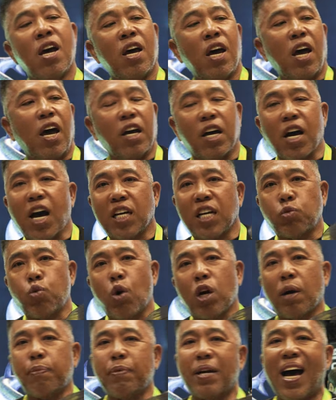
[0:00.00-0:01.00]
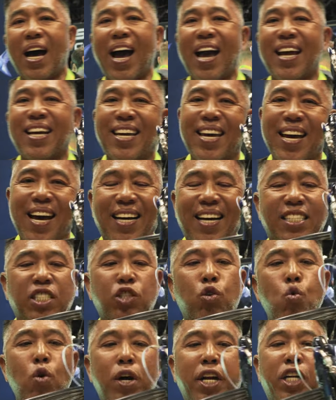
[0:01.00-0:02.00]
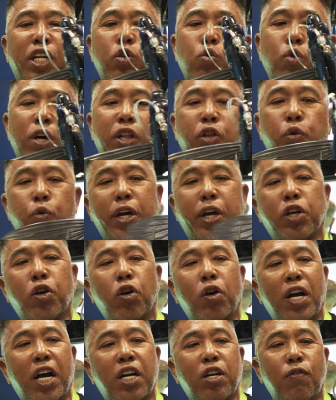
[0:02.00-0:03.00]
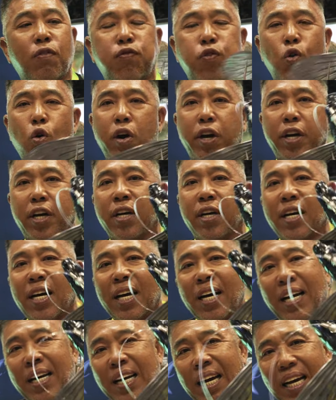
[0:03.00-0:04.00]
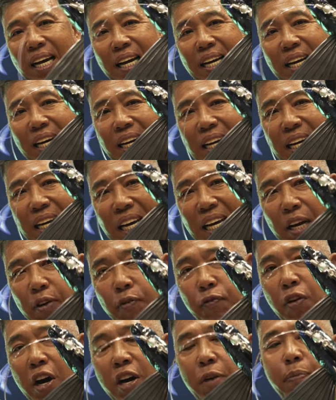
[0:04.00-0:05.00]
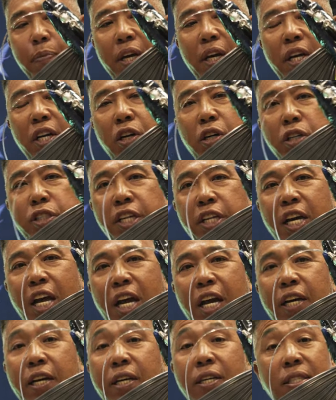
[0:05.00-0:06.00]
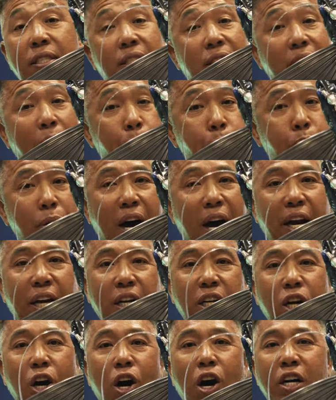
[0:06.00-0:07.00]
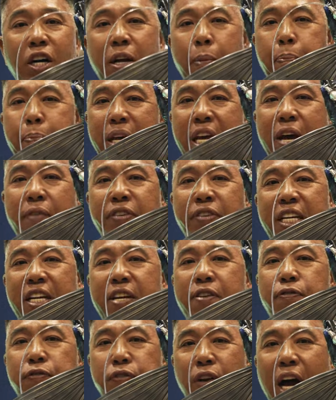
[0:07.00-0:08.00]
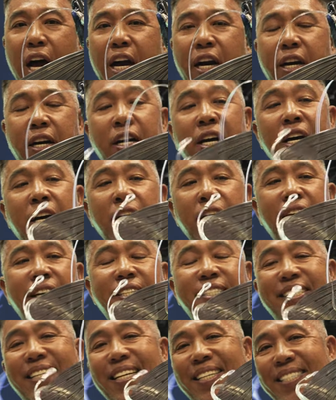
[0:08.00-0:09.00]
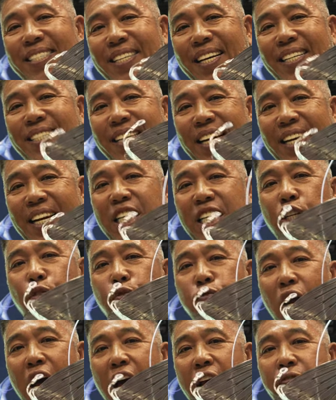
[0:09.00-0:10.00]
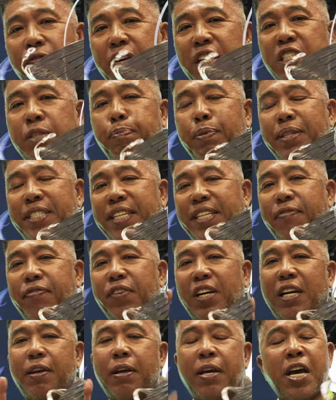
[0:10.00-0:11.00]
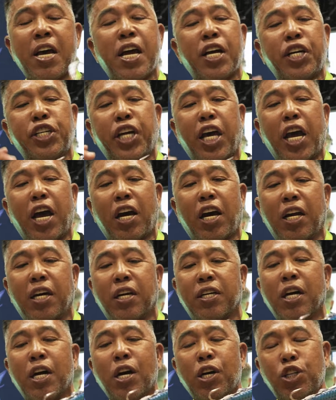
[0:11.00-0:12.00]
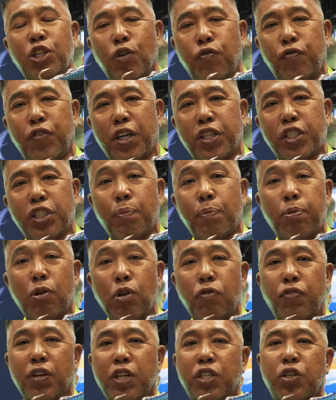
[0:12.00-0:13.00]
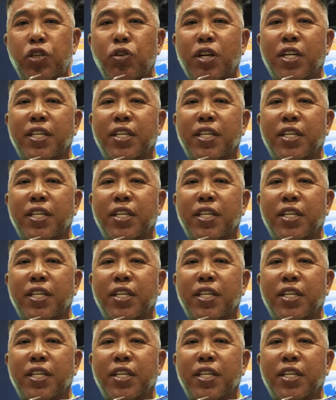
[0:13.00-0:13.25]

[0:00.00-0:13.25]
Hey guys, welcome to ICAST twenty twenty-three in Orlando, Florida. In front of me, you see a, a product called the B F T Flyer. This is a sixteen inch flying fish specifically tailored to fish the bluefin tuna